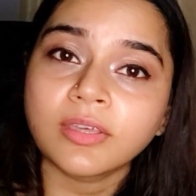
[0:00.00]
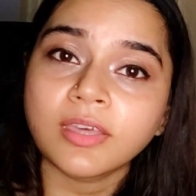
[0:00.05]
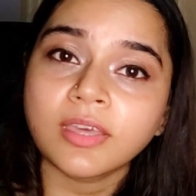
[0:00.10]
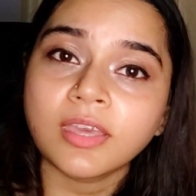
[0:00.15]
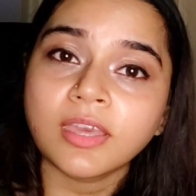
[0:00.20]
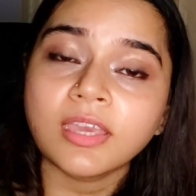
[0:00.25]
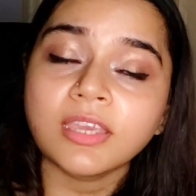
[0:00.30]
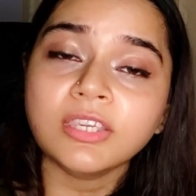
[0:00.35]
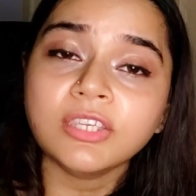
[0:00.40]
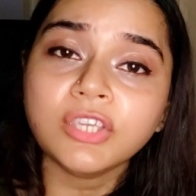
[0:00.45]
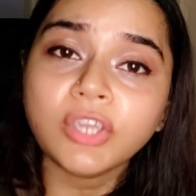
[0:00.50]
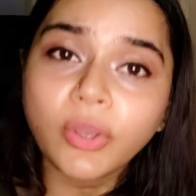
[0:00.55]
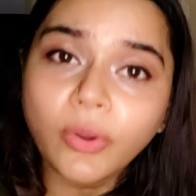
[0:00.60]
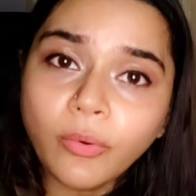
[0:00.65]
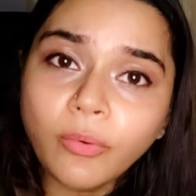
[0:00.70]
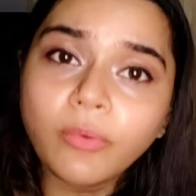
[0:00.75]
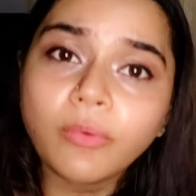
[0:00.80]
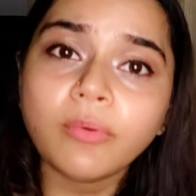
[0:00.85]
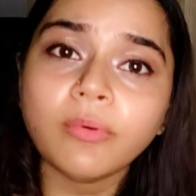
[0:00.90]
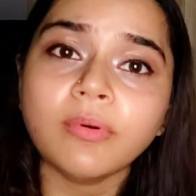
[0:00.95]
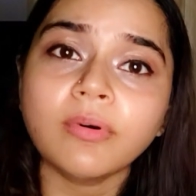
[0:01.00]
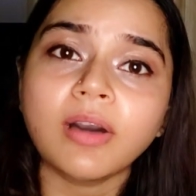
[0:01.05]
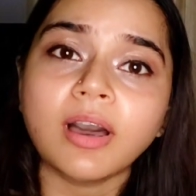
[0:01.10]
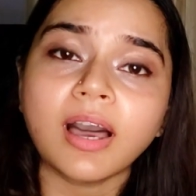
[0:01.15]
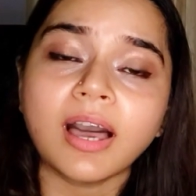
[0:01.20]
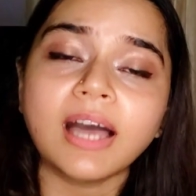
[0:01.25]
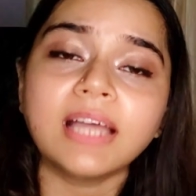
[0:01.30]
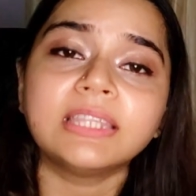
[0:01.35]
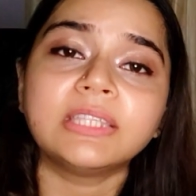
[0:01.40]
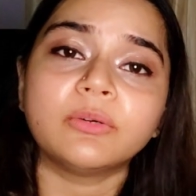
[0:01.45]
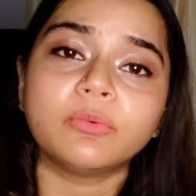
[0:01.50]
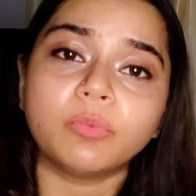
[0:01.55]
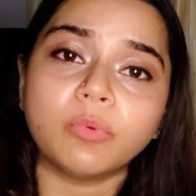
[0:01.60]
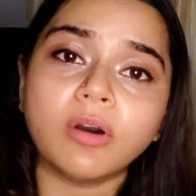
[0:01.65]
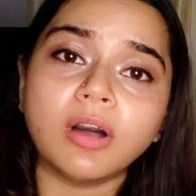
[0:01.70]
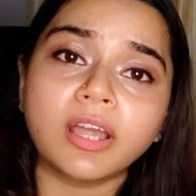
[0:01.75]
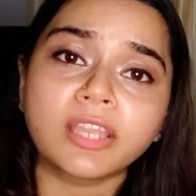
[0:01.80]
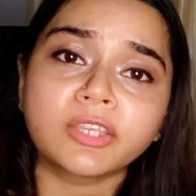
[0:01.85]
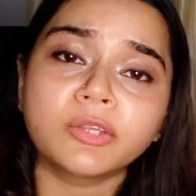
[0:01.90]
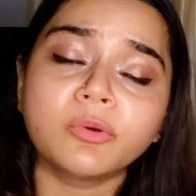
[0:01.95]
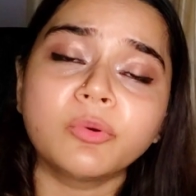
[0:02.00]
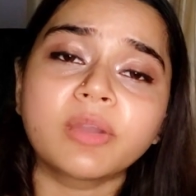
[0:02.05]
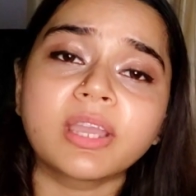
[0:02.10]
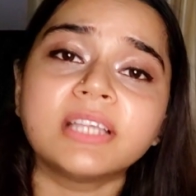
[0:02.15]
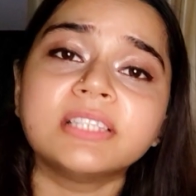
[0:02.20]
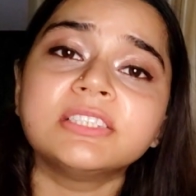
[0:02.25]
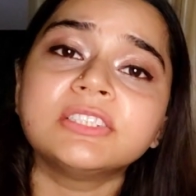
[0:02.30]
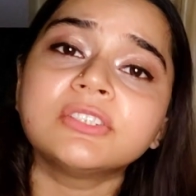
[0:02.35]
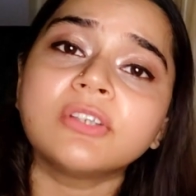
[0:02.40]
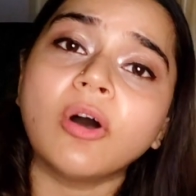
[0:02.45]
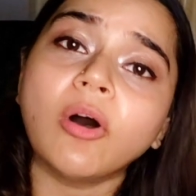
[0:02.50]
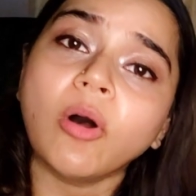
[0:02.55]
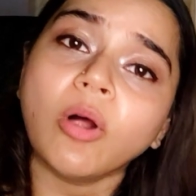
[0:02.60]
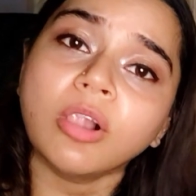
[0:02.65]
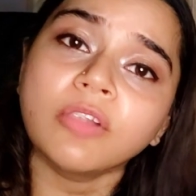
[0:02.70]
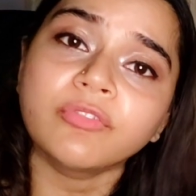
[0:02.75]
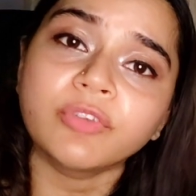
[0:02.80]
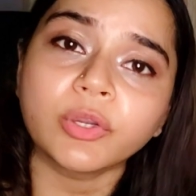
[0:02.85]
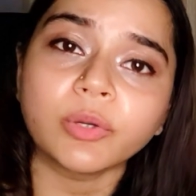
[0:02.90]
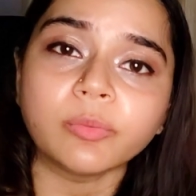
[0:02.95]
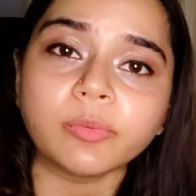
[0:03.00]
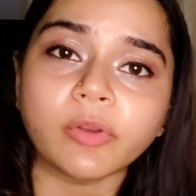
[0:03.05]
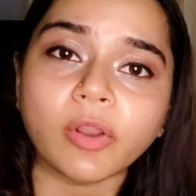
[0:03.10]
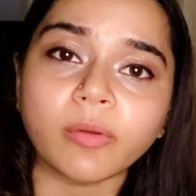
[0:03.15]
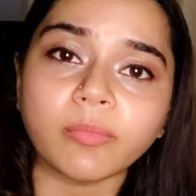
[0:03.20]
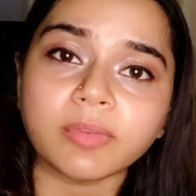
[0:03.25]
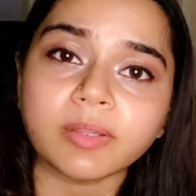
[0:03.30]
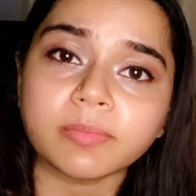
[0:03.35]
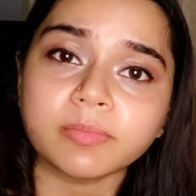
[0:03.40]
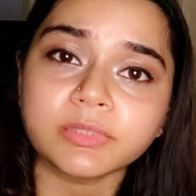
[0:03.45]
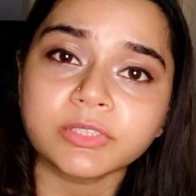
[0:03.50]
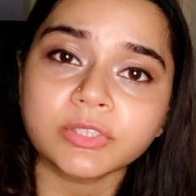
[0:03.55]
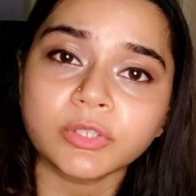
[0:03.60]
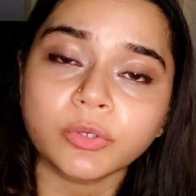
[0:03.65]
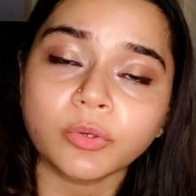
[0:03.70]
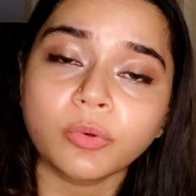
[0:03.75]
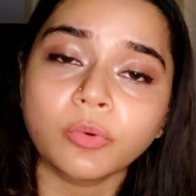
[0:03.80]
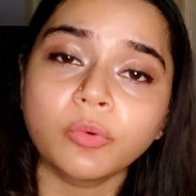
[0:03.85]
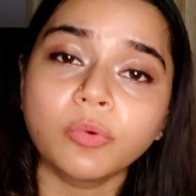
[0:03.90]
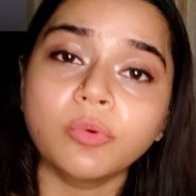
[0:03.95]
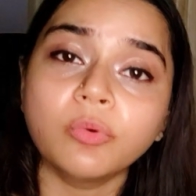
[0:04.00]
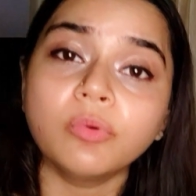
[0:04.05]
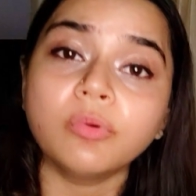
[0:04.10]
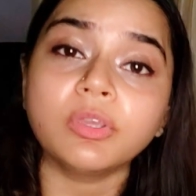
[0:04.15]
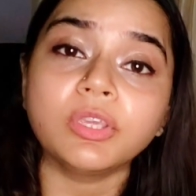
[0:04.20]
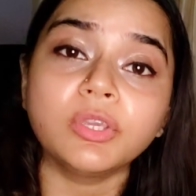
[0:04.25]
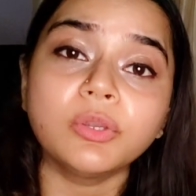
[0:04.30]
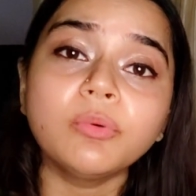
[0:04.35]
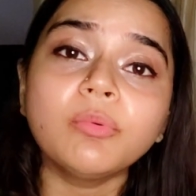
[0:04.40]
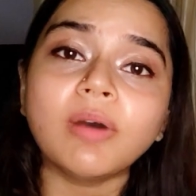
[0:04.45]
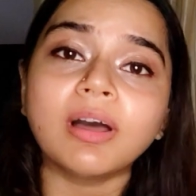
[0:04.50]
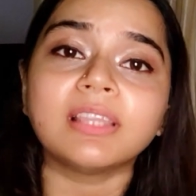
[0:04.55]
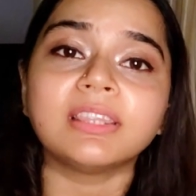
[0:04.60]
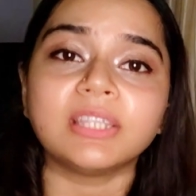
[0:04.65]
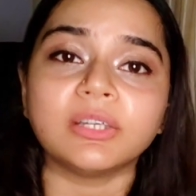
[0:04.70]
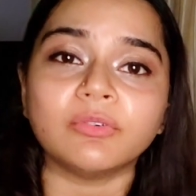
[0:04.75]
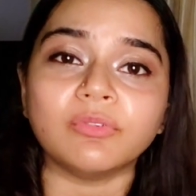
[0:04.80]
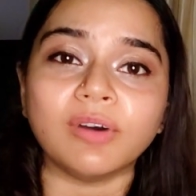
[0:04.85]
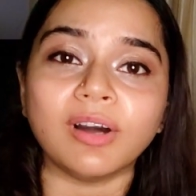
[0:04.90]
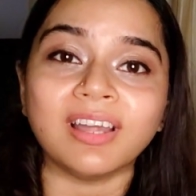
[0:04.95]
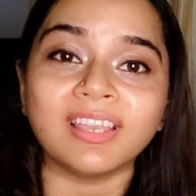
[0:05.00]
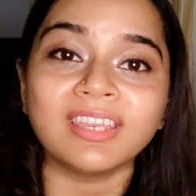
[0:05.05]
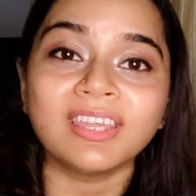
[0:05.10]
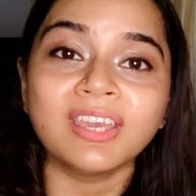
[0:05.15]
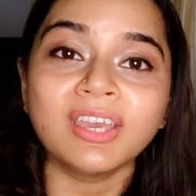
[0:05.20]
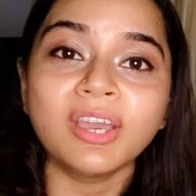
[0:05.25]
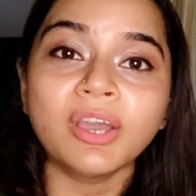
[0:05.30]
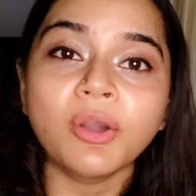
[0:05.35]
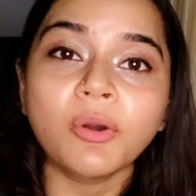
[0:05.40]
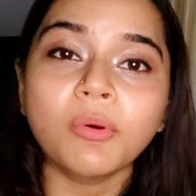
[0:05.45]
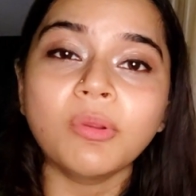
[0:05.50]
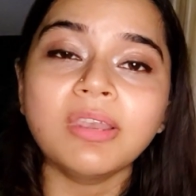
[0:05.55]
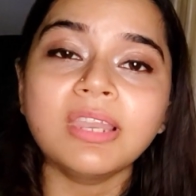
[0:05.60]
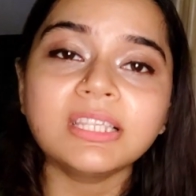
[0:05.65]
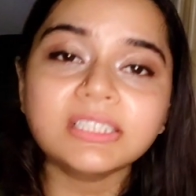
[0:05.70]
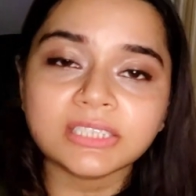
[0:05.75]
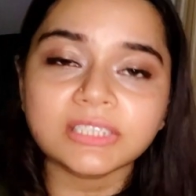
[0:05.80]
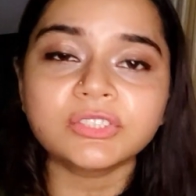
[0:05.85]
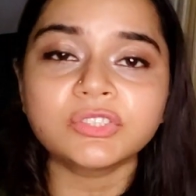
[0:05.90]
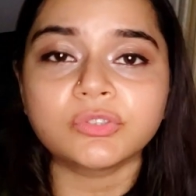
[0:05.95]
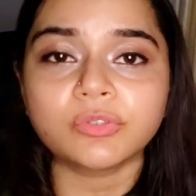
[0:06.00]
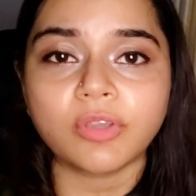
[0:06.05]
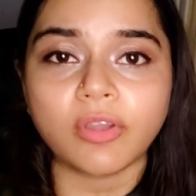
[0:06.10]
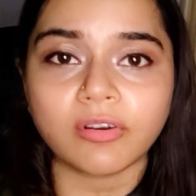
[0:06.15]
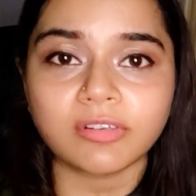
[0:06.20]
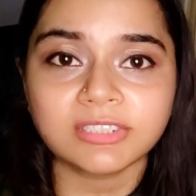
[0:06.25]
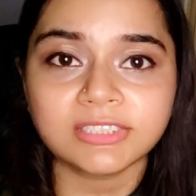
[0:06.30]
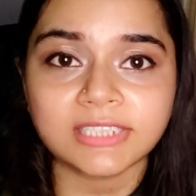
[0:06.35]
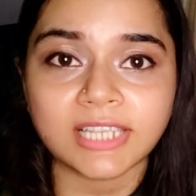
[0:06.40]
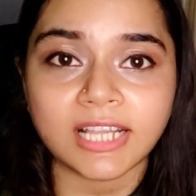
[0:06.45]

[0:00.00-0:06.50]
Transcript: You are the one who can solve your problems. You are the one who listens to yourself.